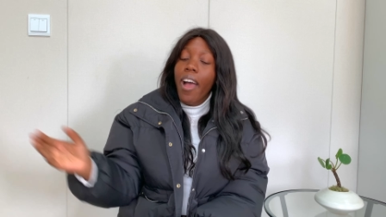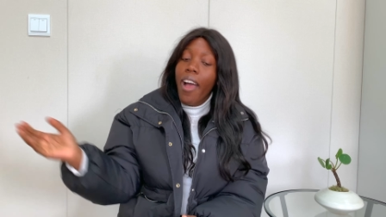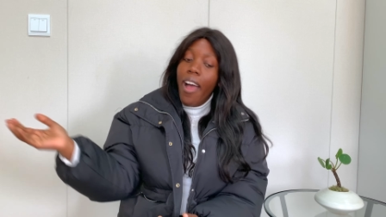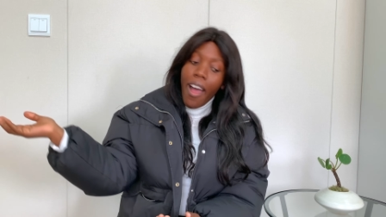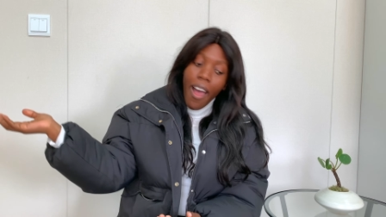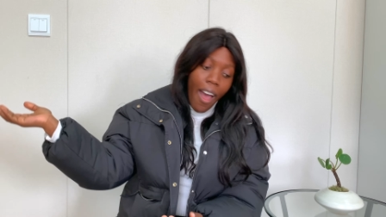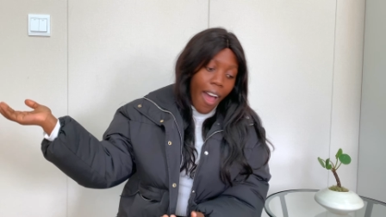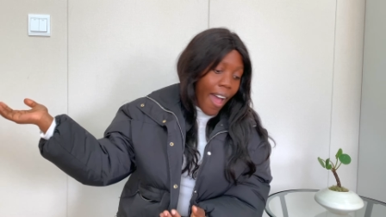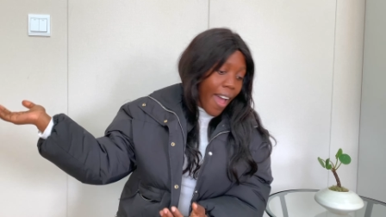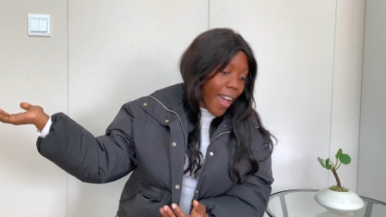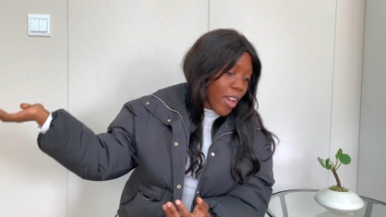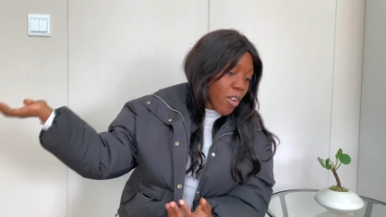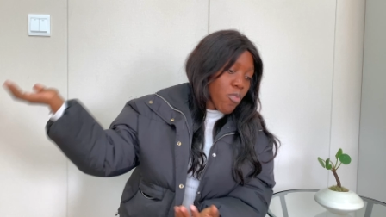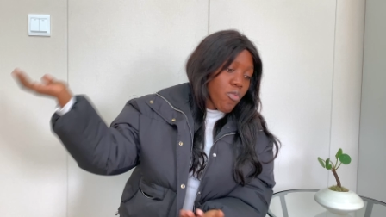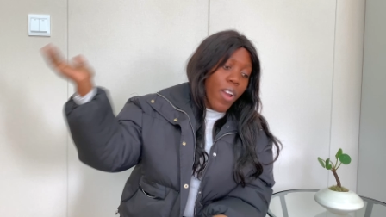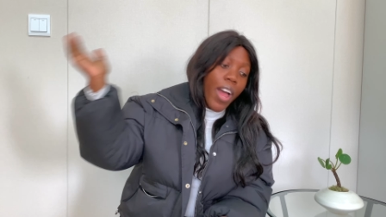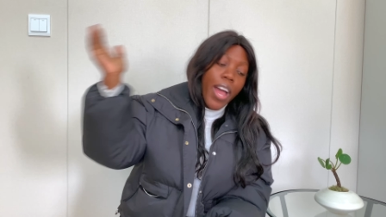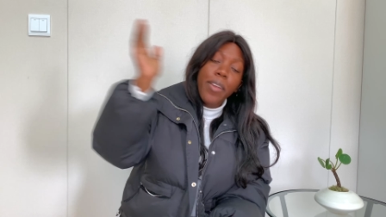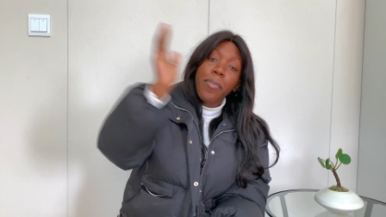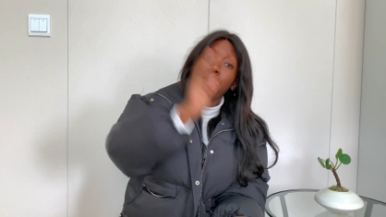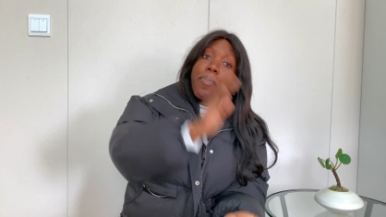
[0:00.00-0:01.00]
I
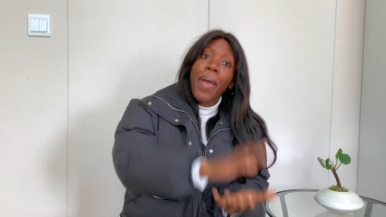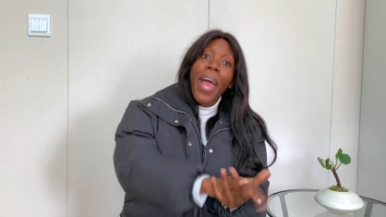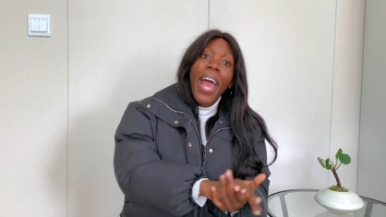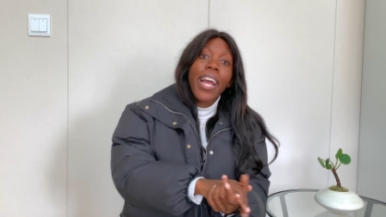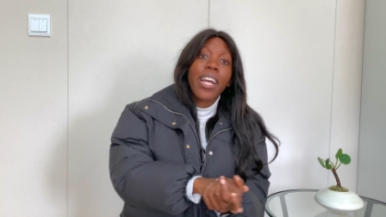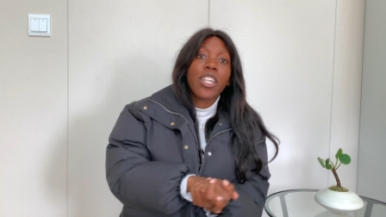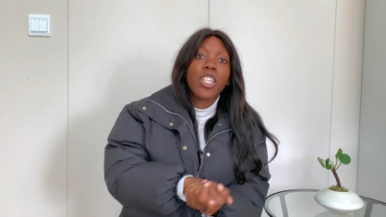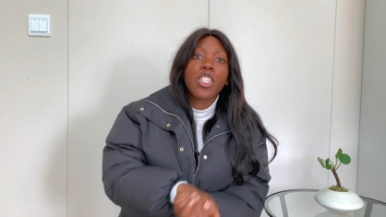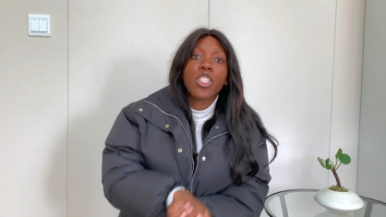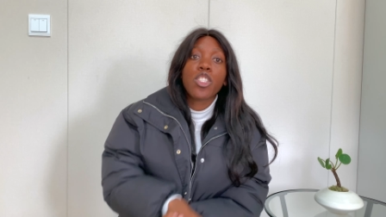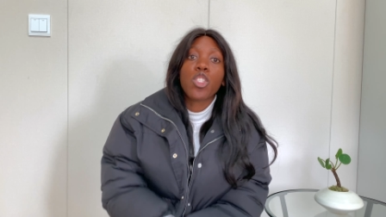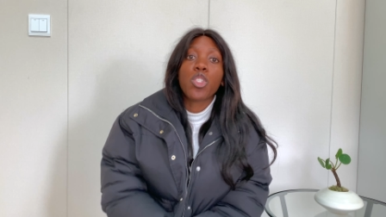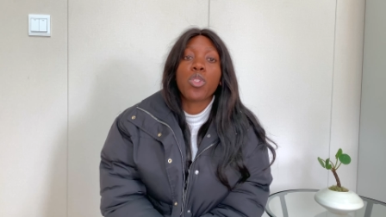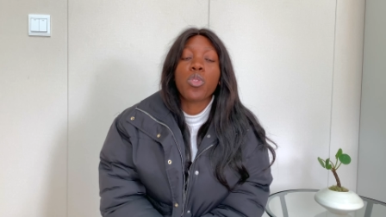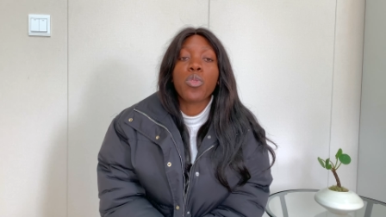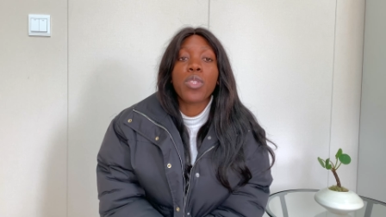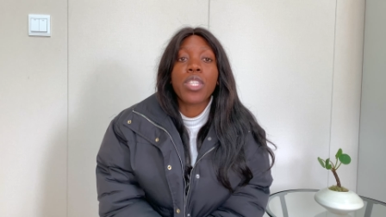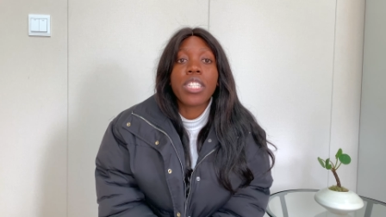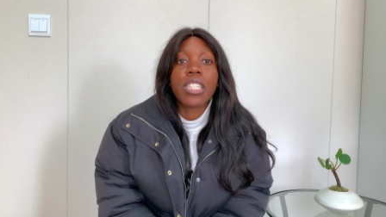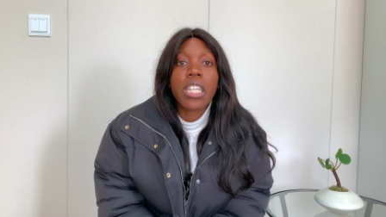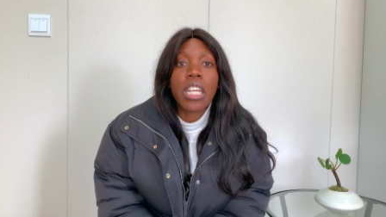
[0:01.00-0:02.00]
ran back
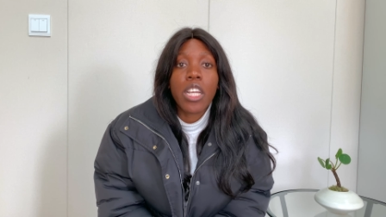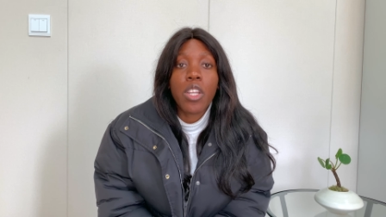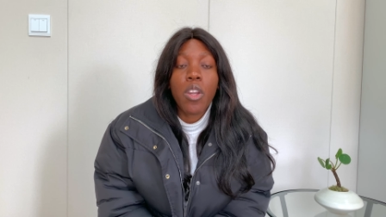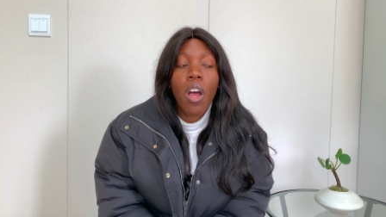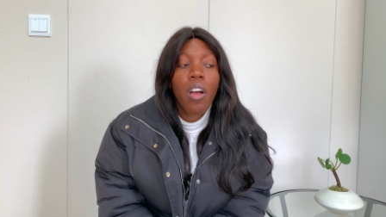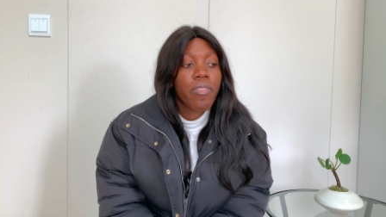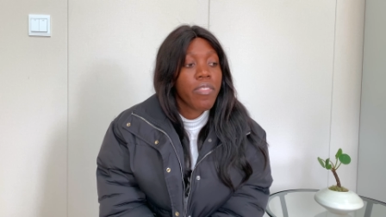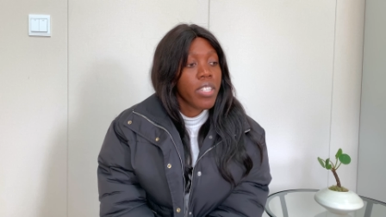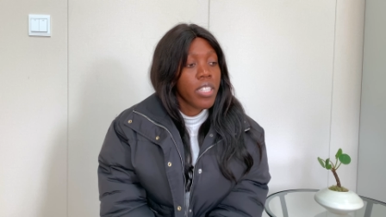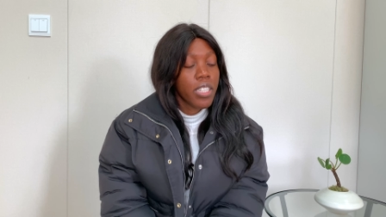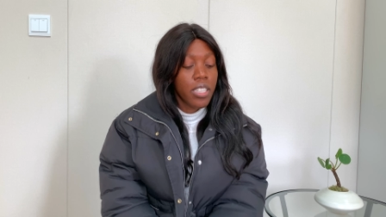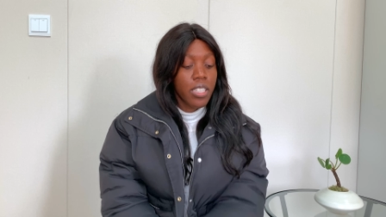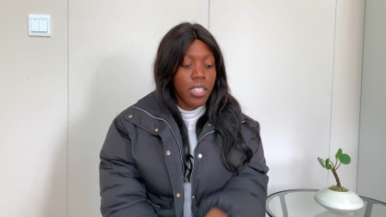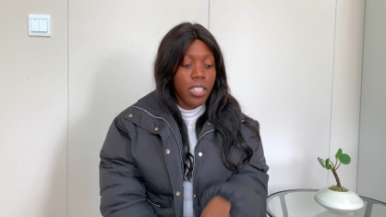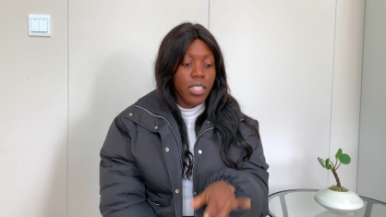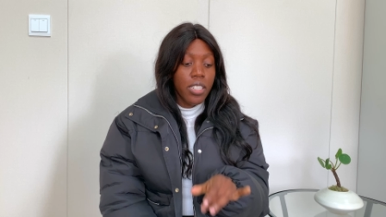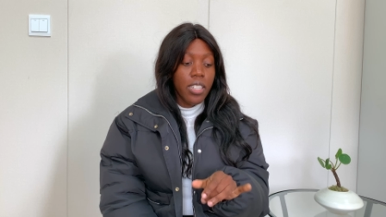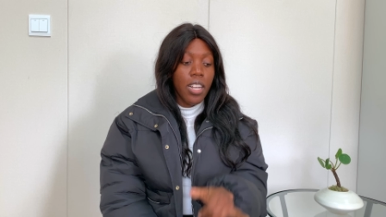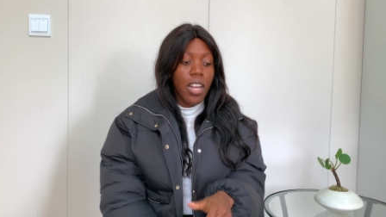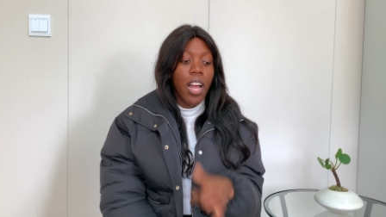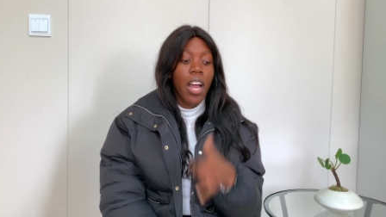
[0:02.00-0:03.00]
to the ticket office.
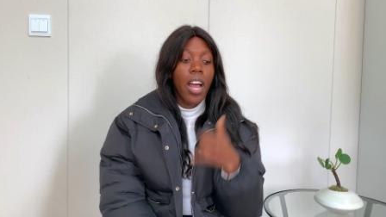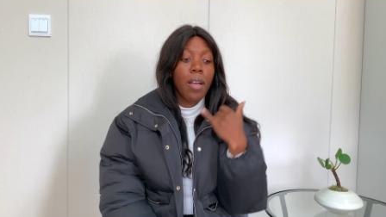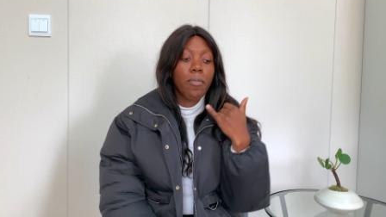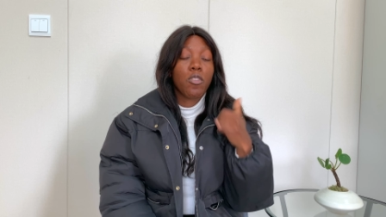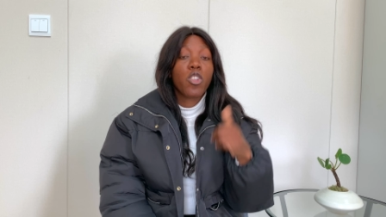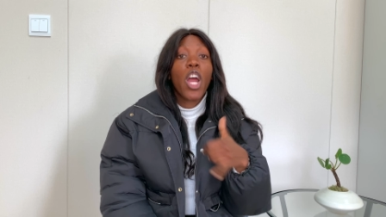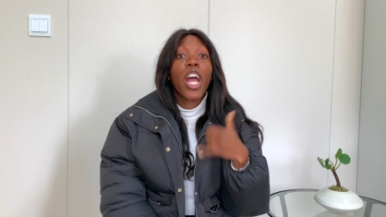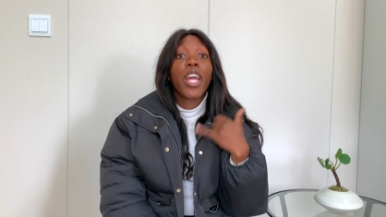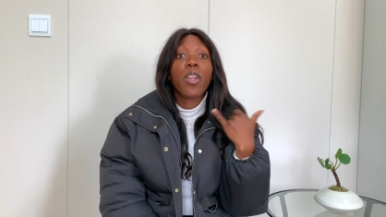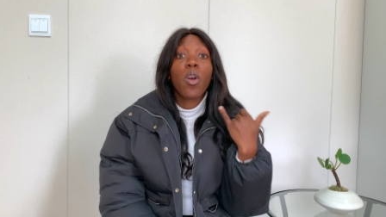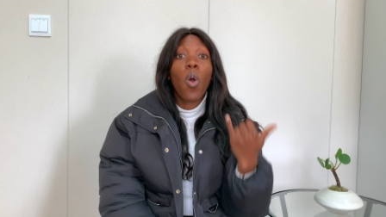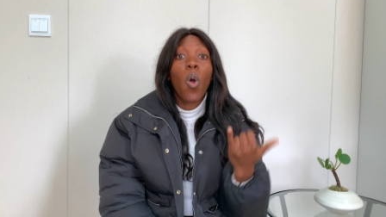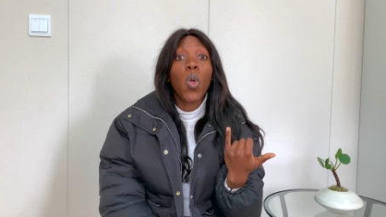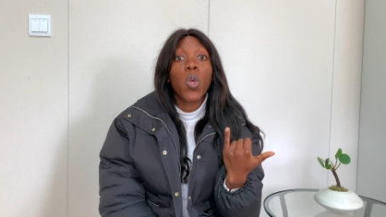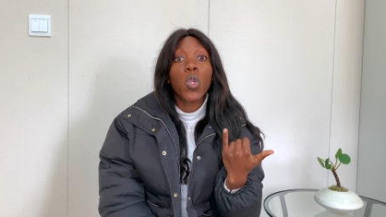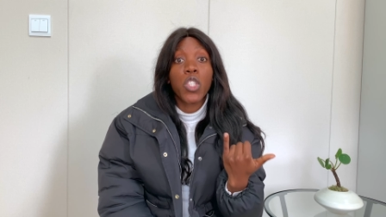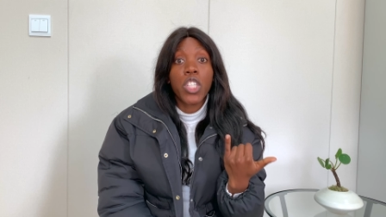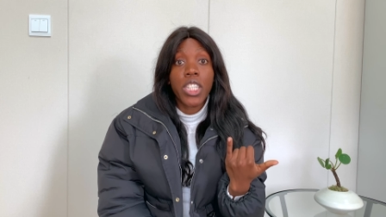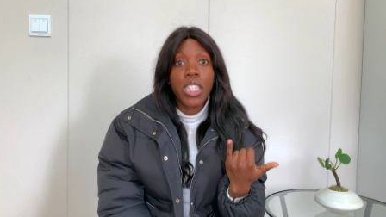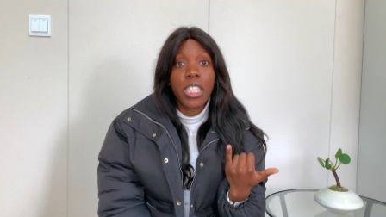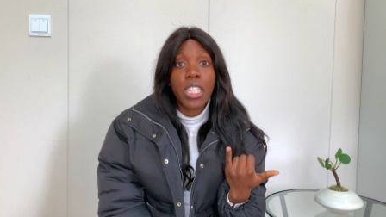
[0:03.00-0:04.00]
I'm trying to
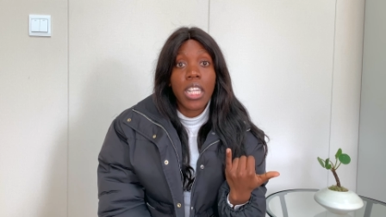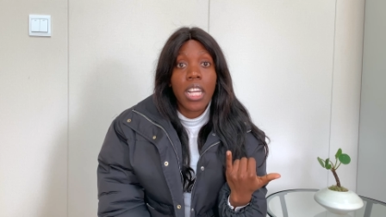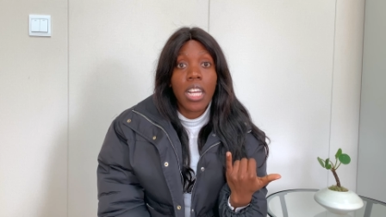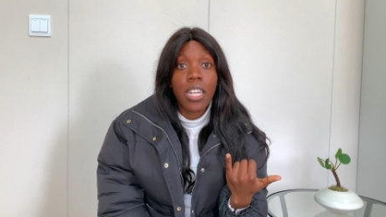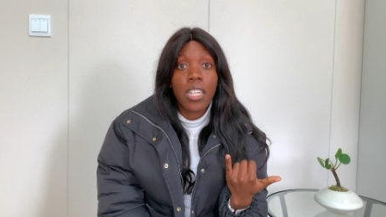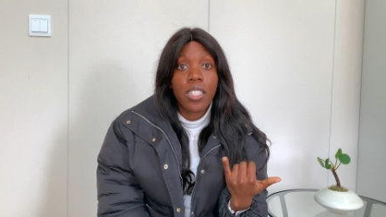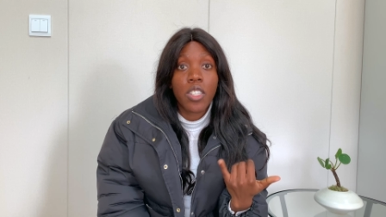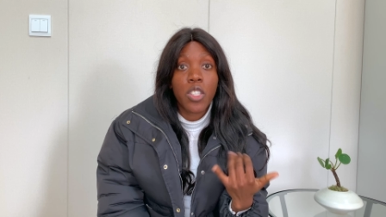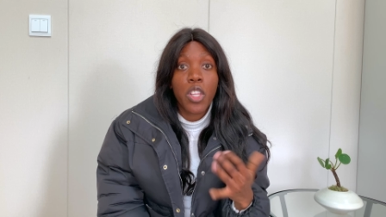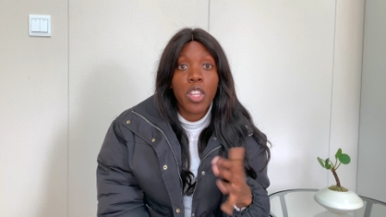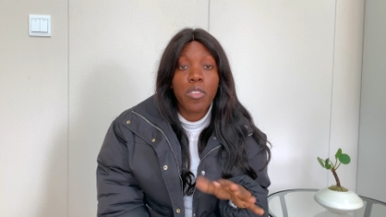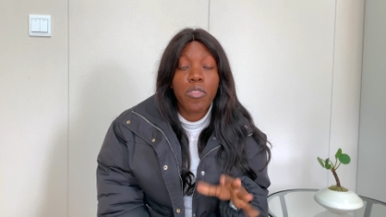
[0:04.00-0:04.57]
call Jessica. So the